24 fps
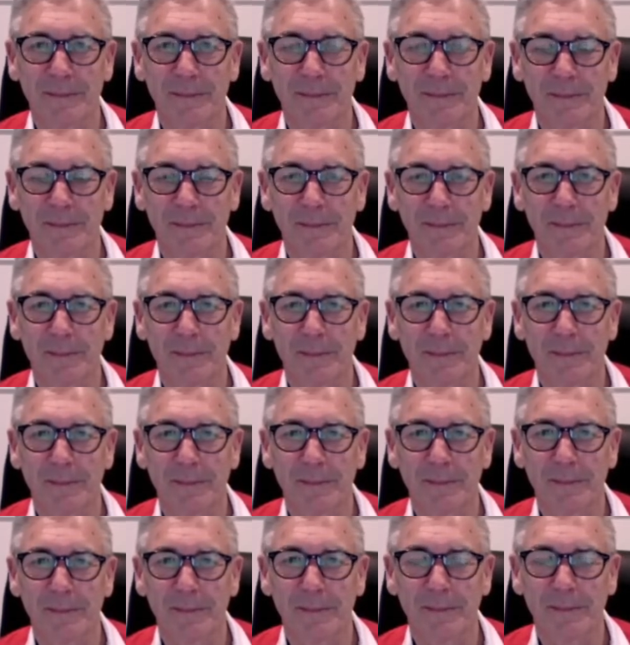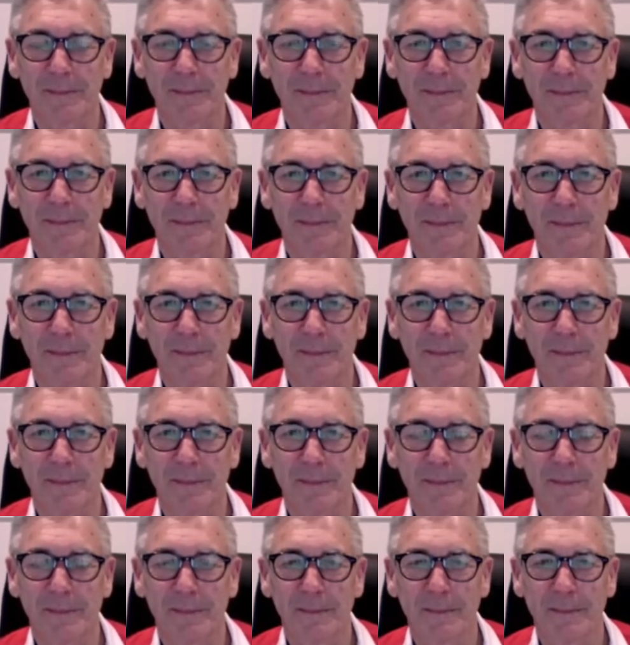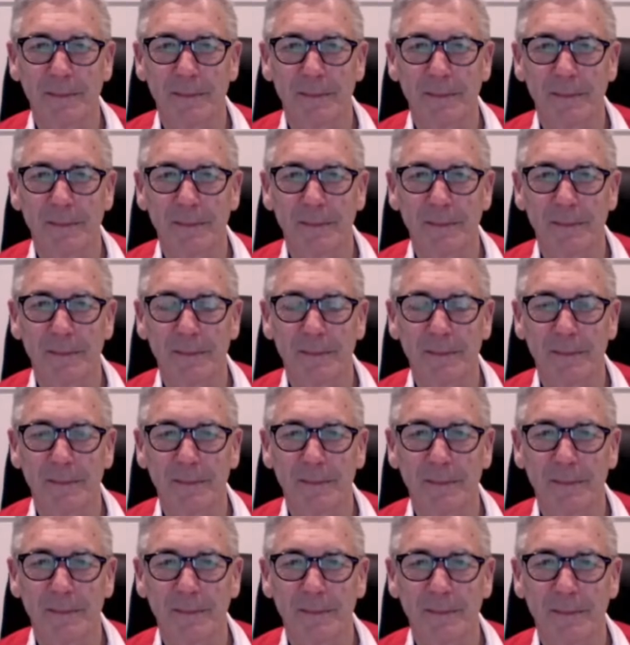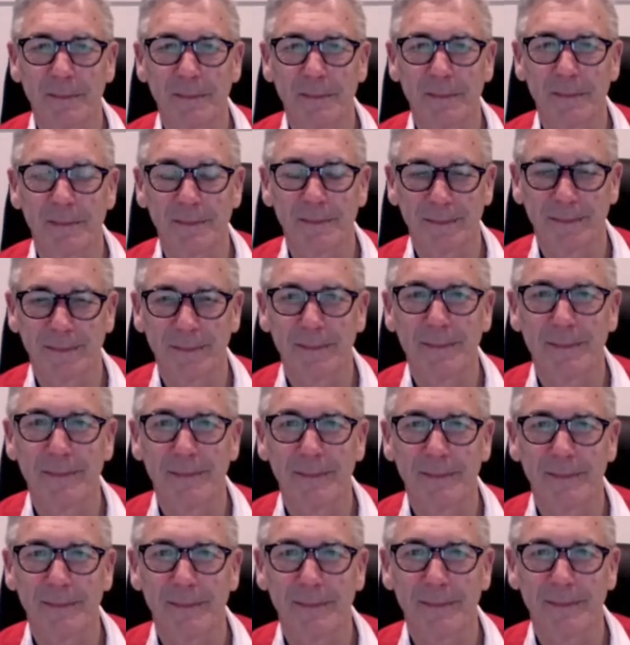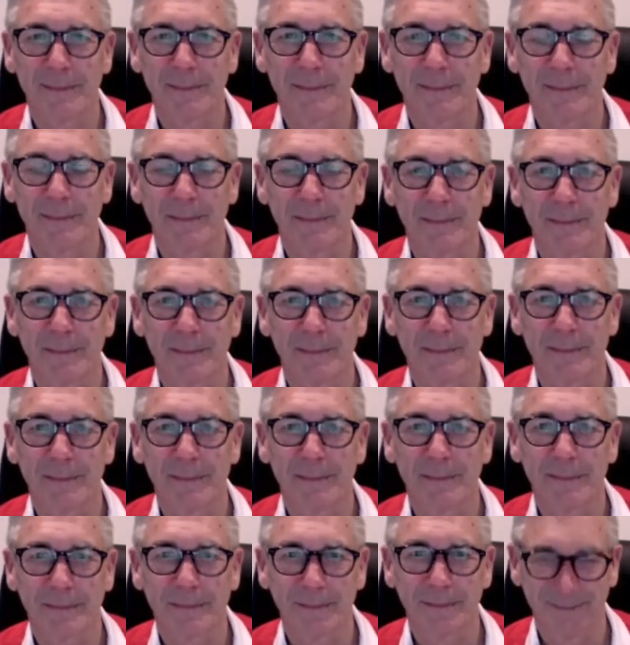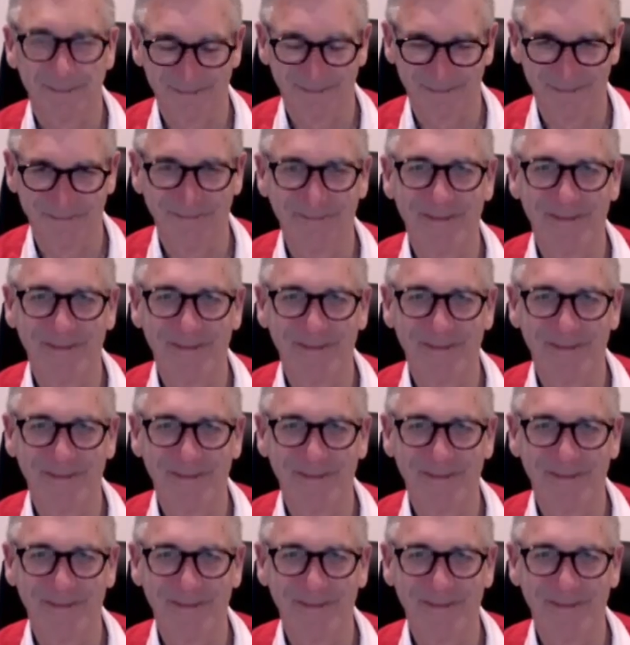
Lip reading: This person isn't speaking.